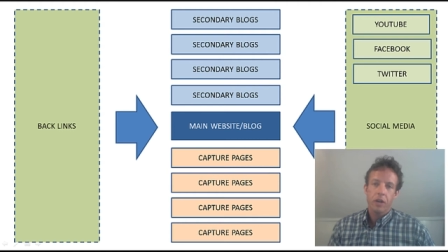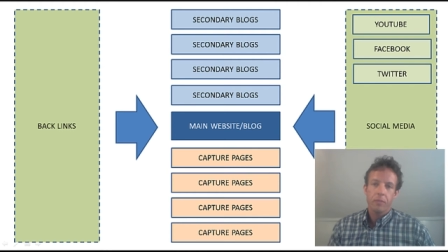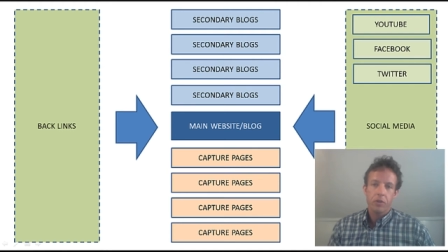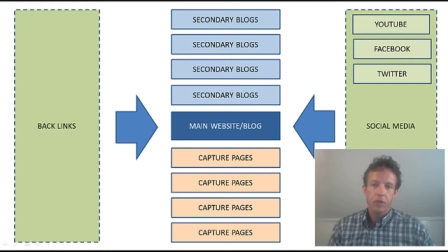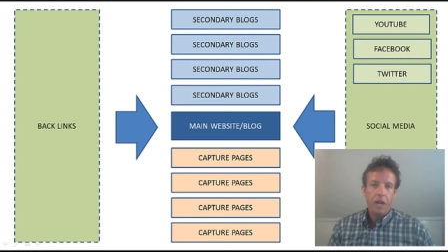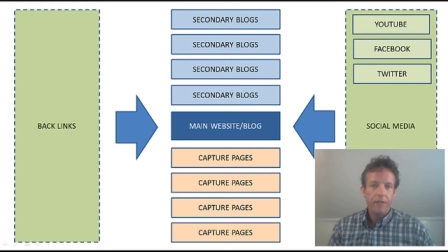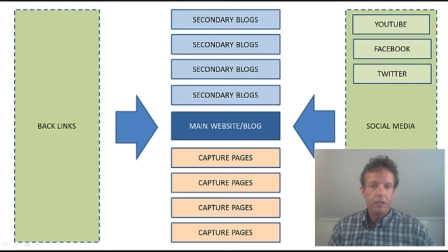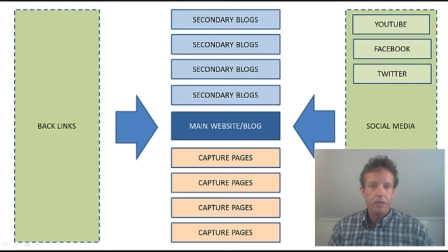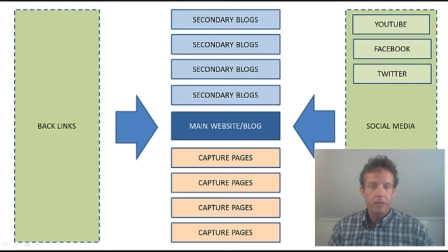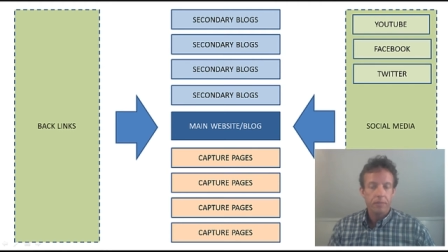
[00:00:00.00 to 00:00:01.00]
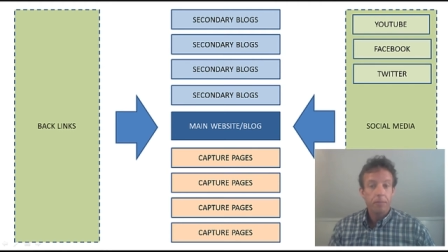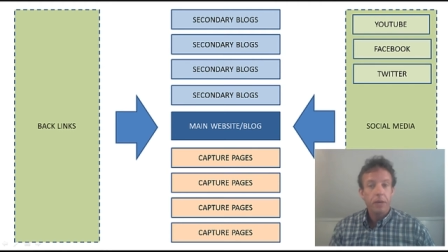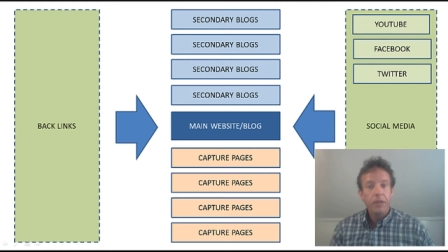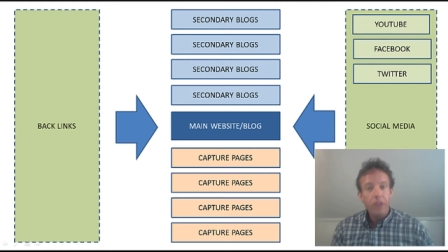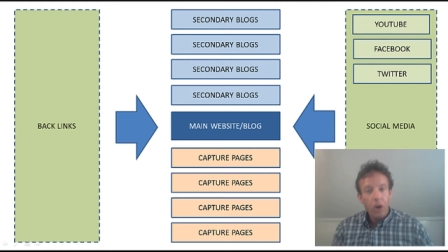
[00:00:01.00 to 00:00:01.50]
drive more traffic to them.
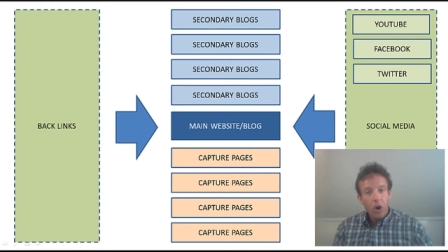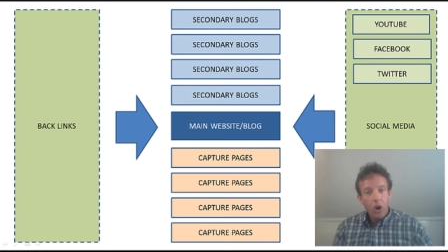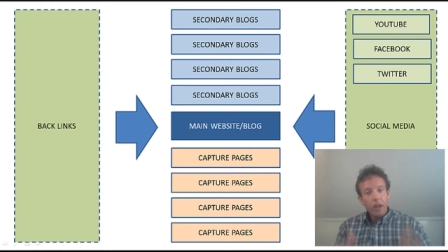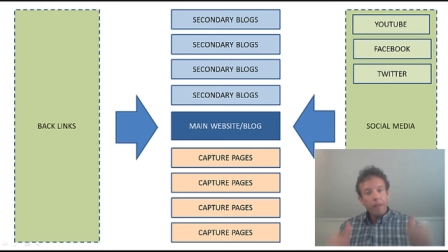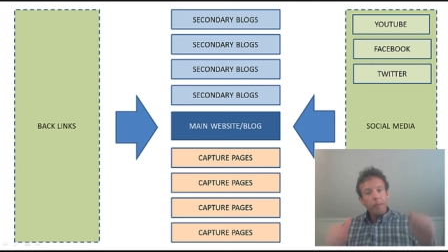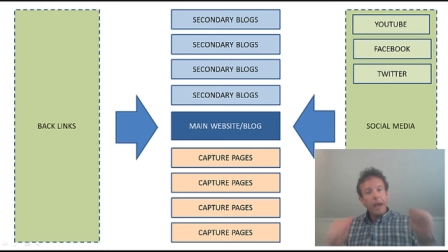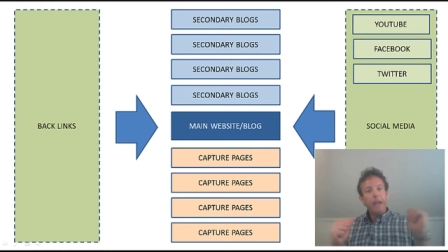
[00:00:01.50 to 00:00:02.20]
But they all have